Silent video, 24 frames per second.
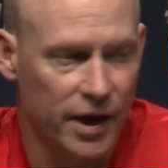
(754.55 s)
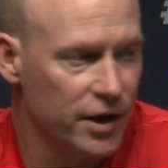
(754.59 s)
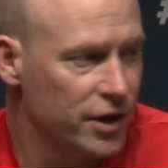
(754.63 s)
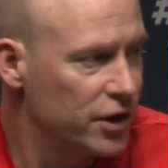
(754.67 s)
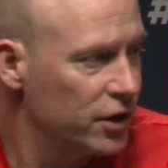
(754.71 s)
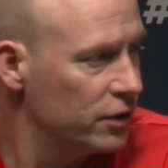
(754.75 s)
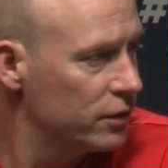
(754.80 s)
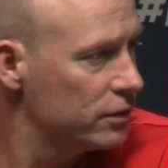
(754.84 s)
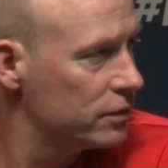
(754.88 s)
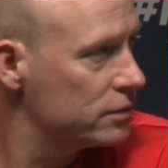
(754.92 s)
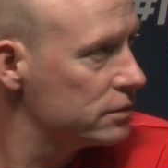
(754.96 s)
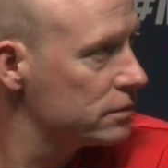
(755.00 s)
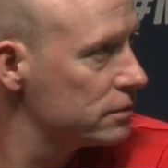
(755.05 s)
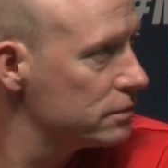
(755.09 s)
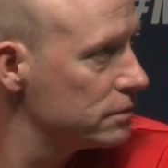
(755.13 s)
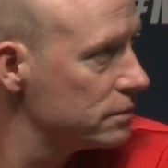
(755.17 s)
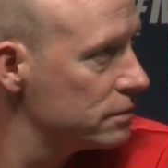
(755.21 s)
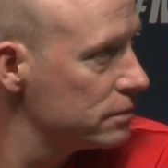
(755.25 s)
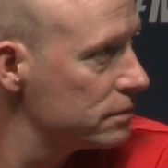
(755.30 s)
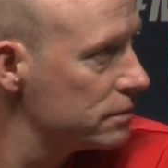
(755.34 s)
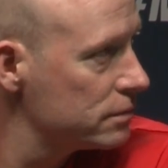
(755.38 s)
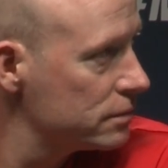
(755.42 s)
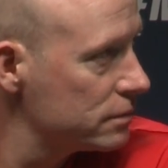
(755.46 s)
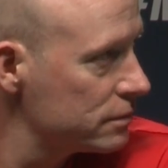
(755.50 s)
Thank you.
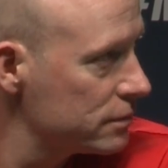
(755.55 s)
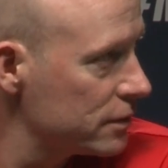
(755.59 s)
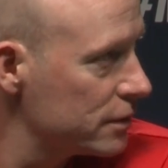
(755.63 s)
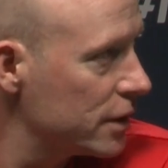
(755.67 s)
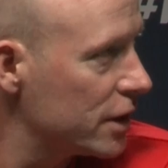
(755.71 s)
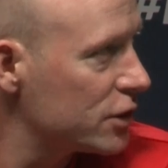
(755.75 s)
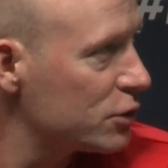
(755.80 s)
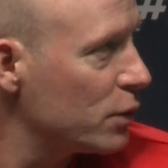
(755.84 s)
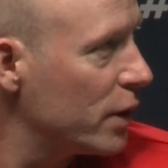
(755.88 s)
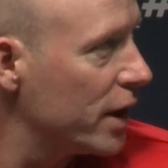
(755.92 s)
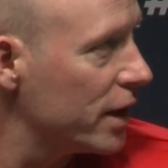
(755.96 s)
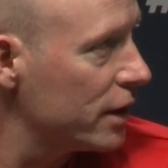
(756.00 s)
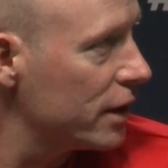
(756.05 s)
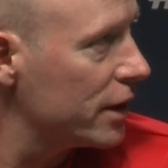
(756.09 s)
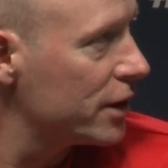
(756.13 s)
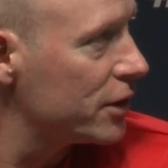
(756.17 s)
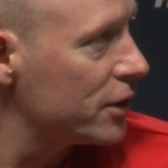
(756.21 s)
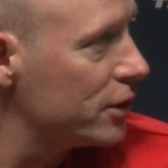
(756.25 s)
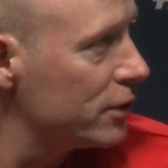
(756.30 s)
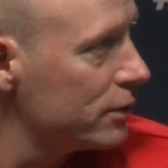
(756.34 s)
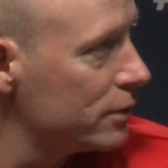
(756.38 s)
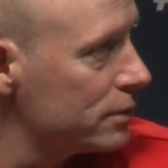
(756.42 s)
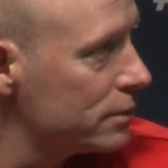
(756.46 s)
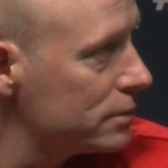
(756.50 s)
That's why I like
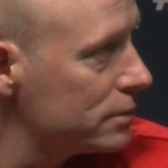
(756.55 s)
you.